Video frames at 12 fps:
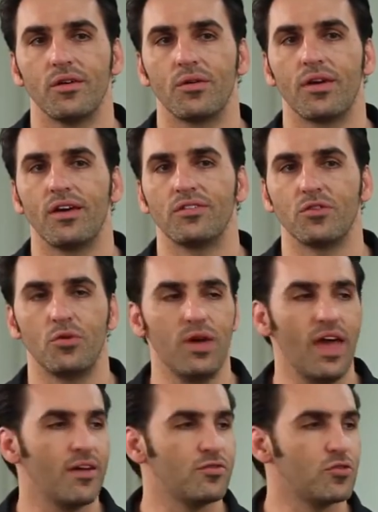Okay, so
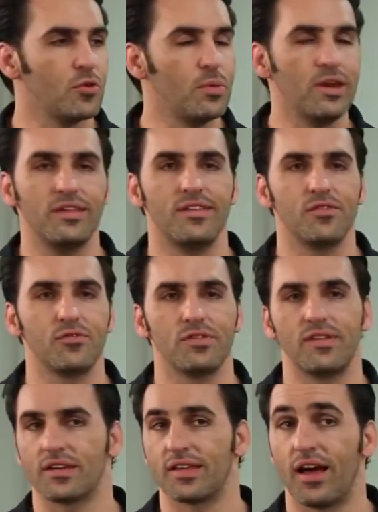we have so many different
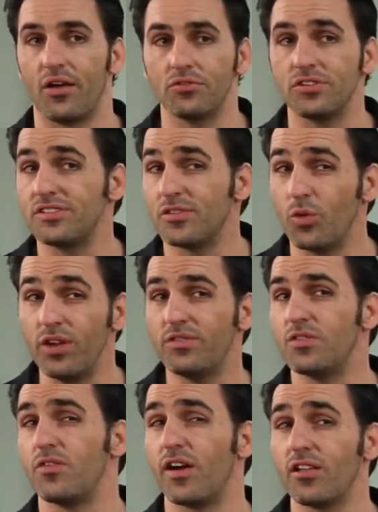technologies that we've
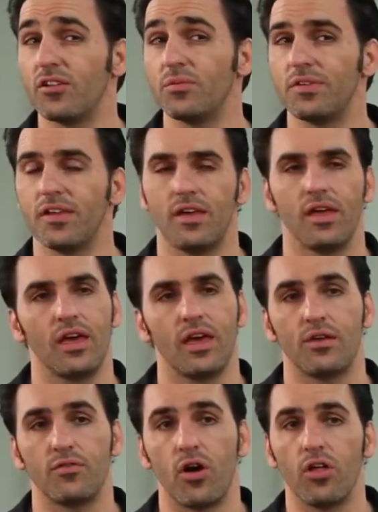developed,
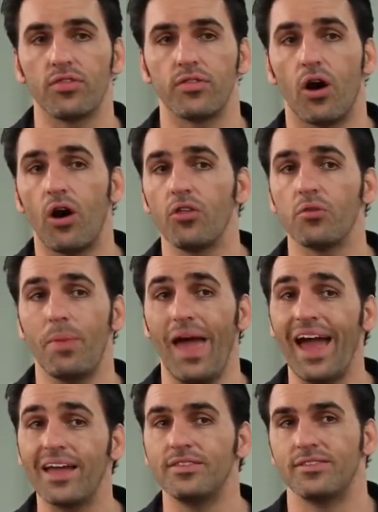and of all the
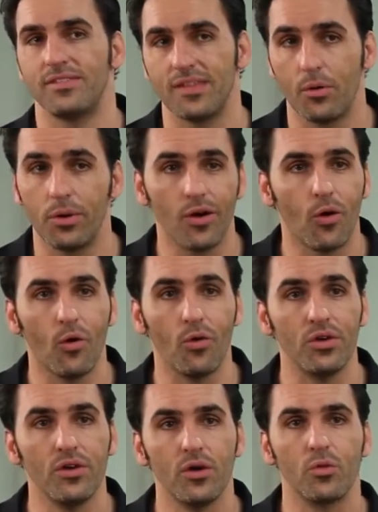patents that we
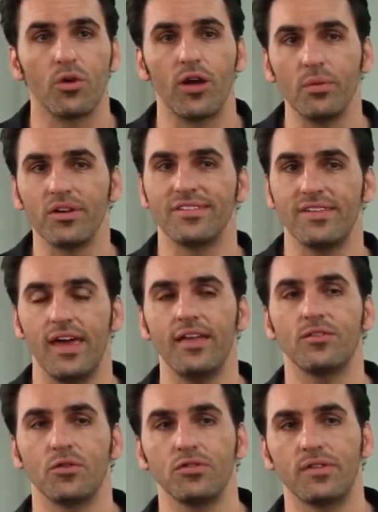hold, we're able to
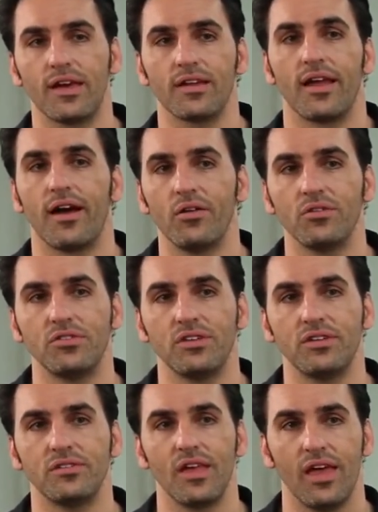take those
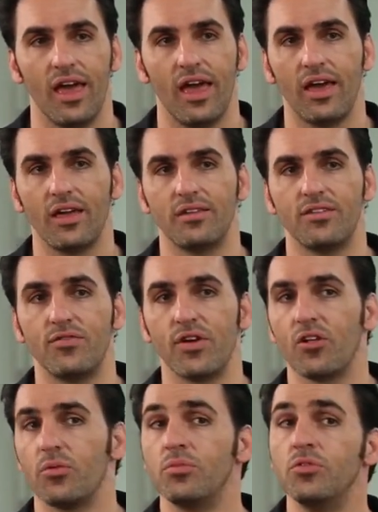technologies and
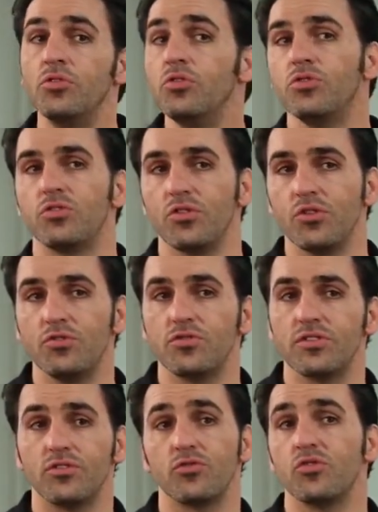develop new
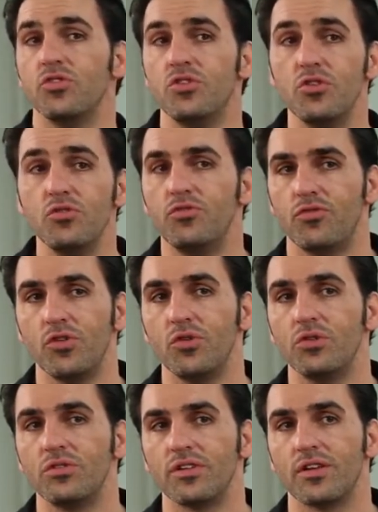solutions for new
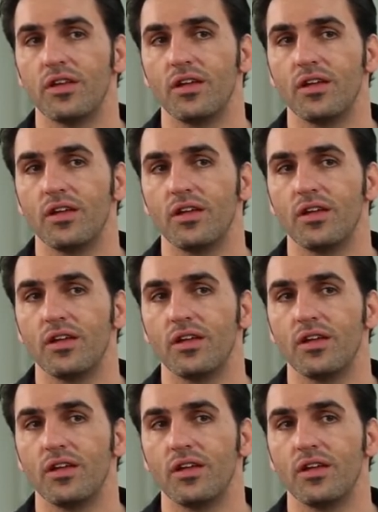foods.